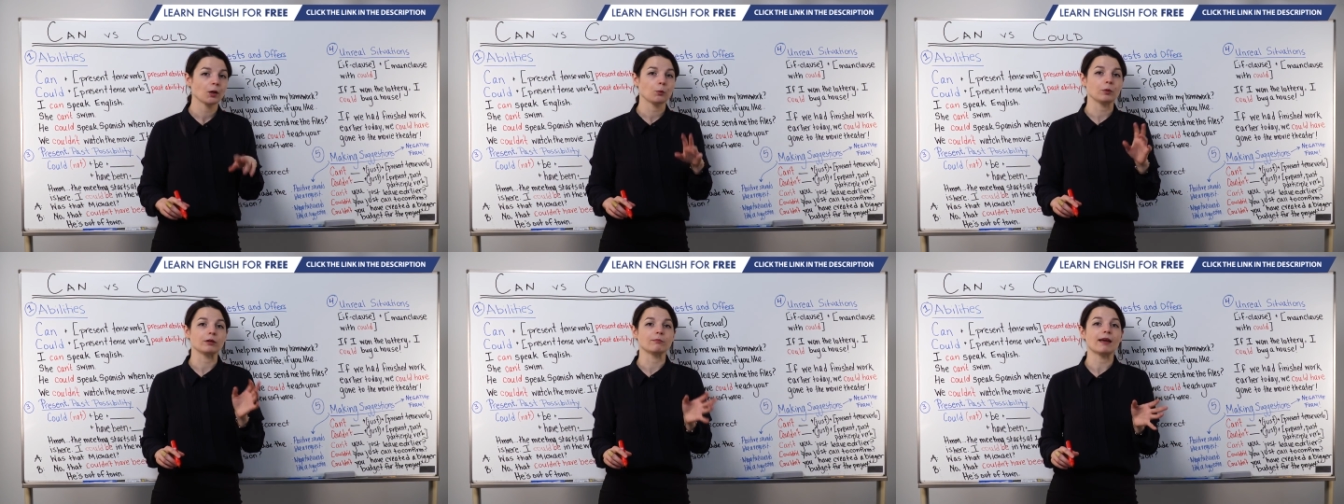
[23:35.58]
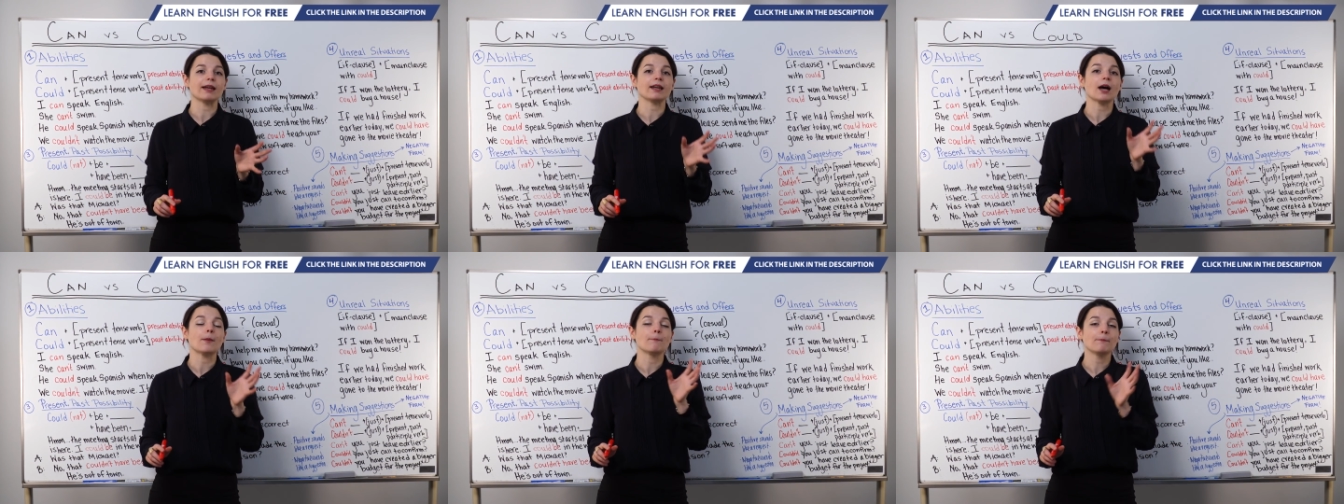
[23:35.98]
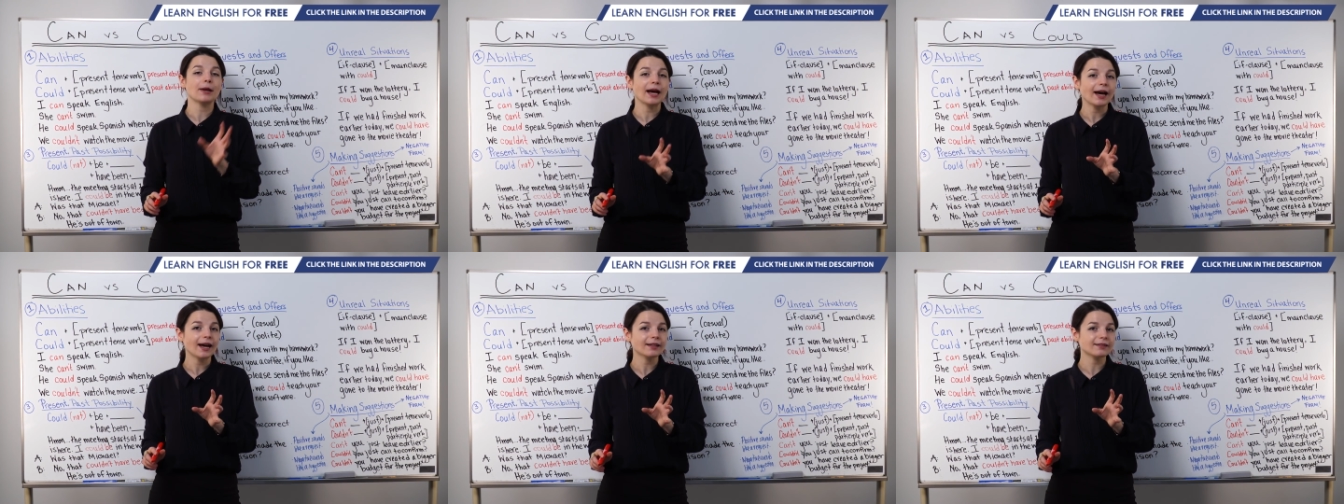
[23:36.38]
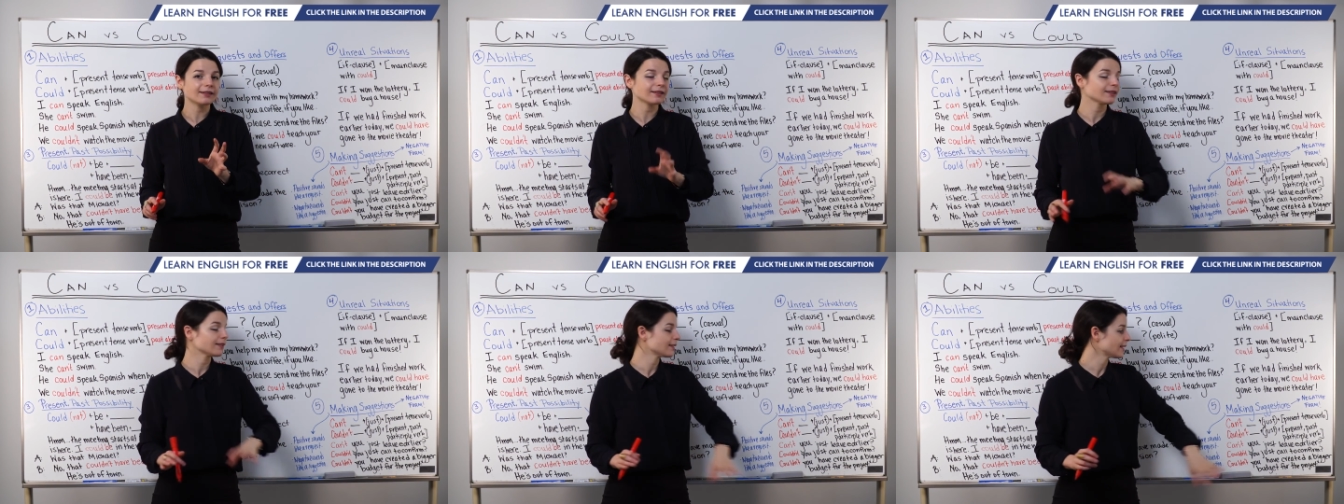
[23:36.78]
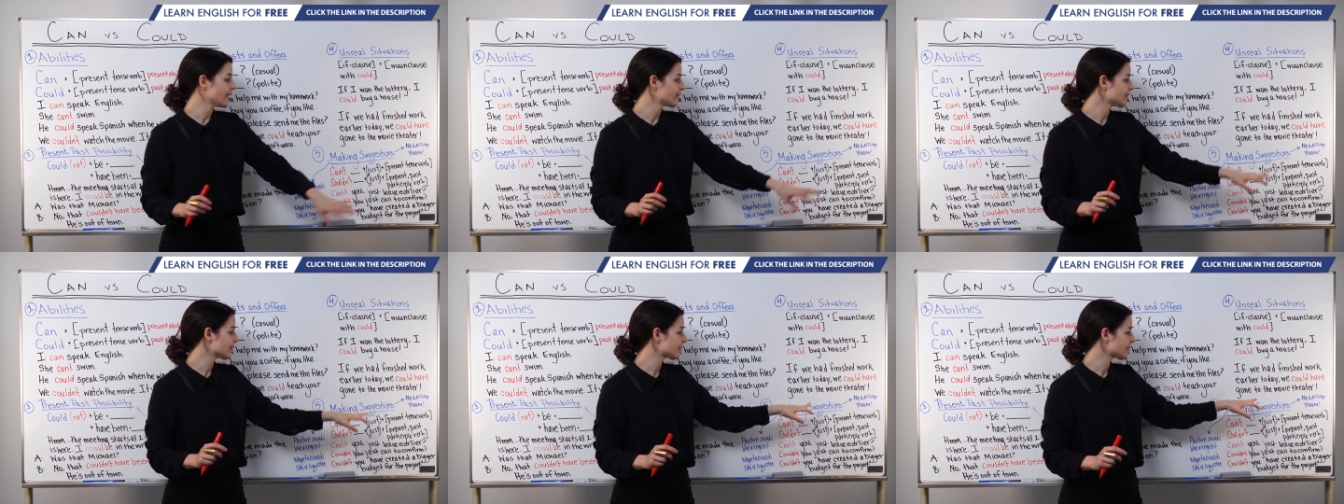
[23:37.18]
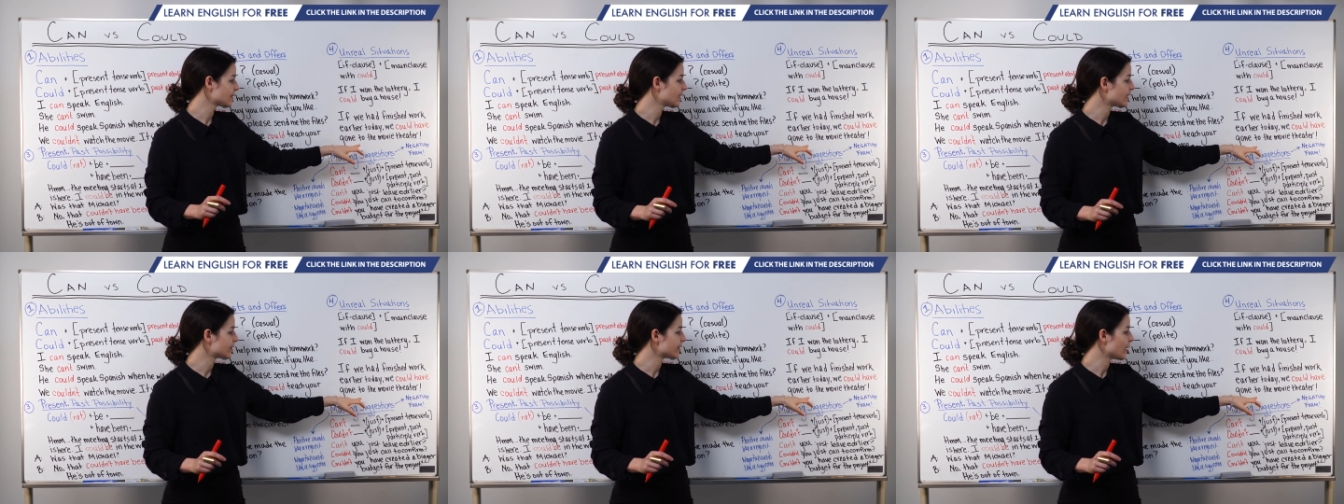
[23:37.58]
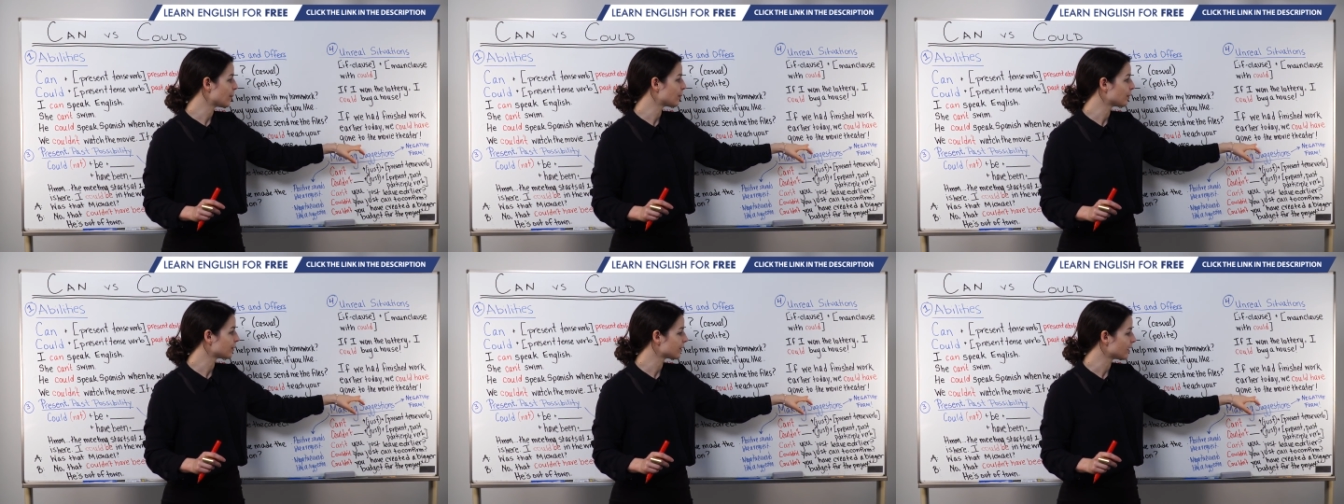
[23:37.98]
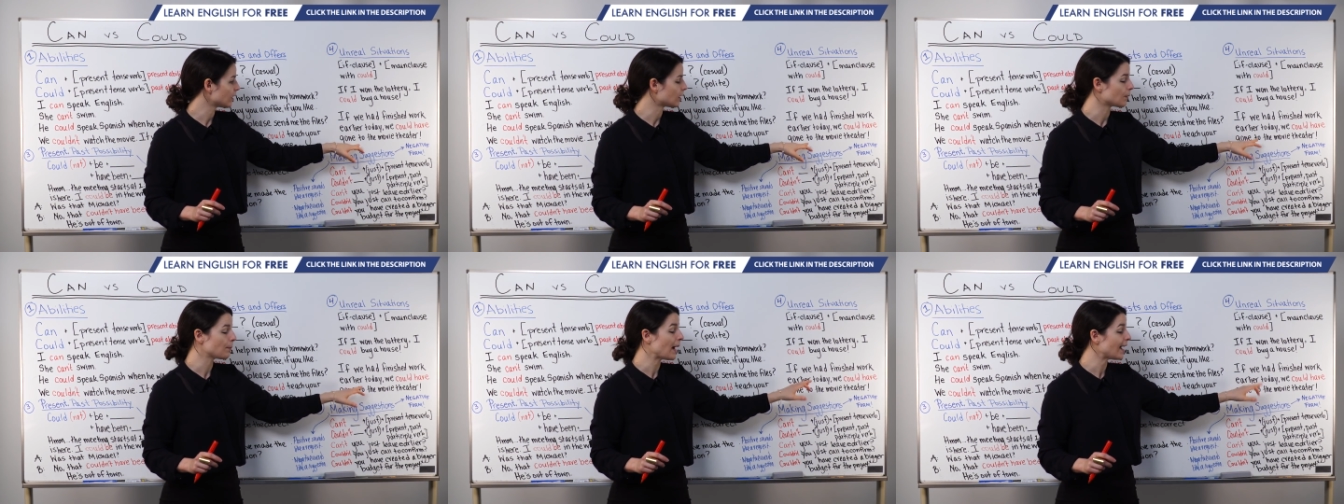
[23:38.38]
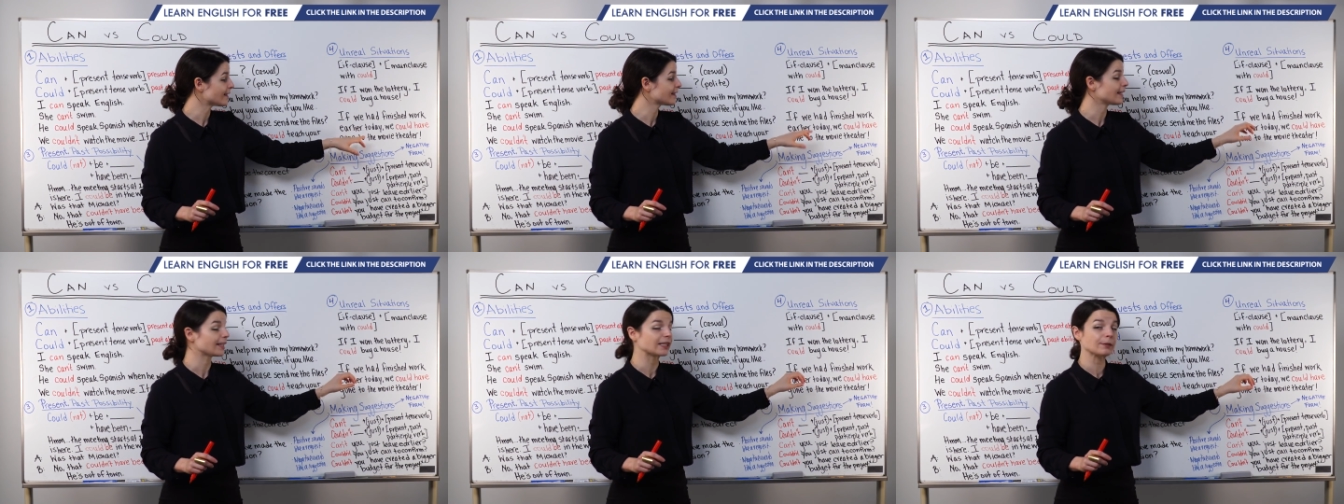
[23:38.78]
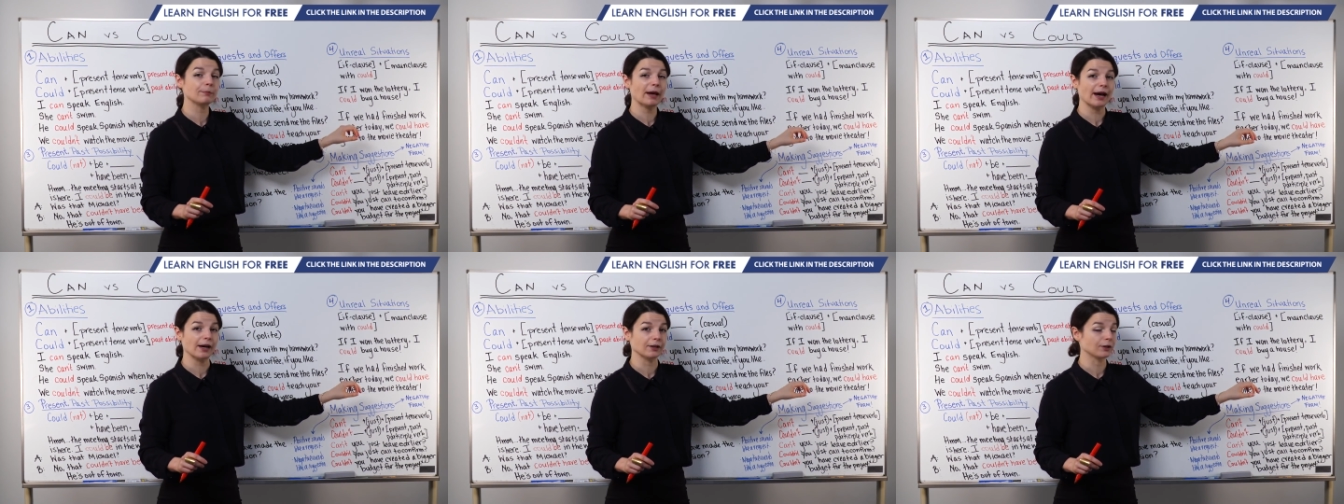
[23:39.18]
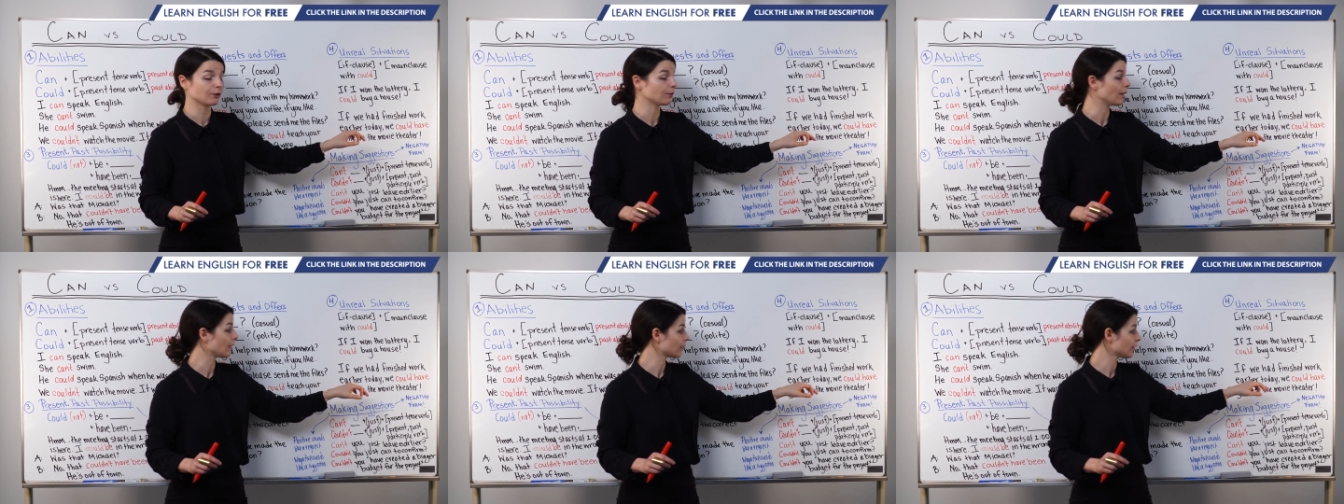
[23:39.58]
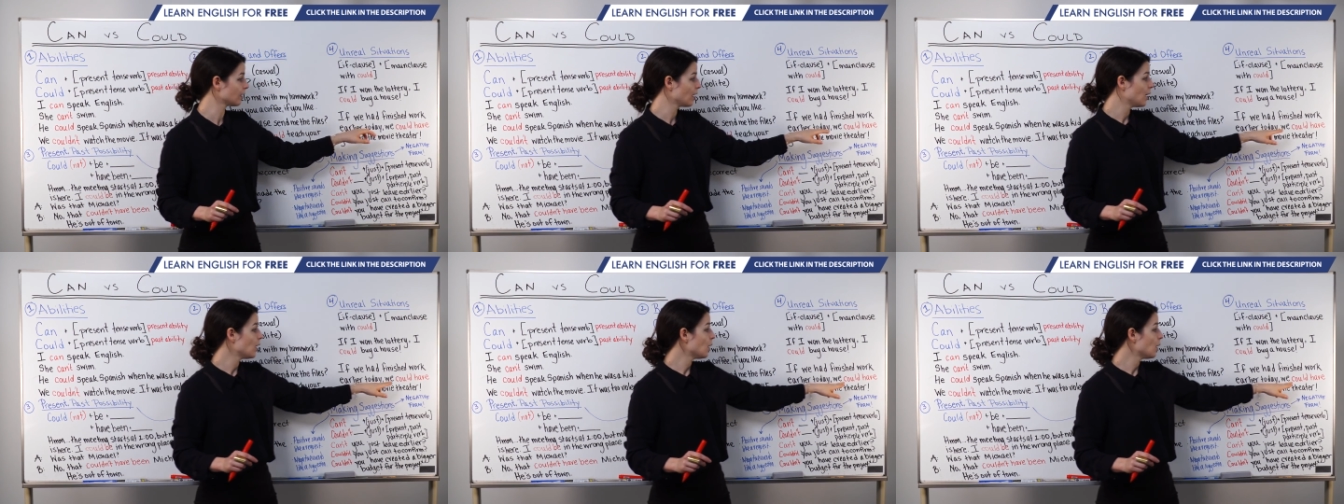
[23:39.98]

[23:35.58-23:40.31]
We make a past tense example, or a past tense pattern rather,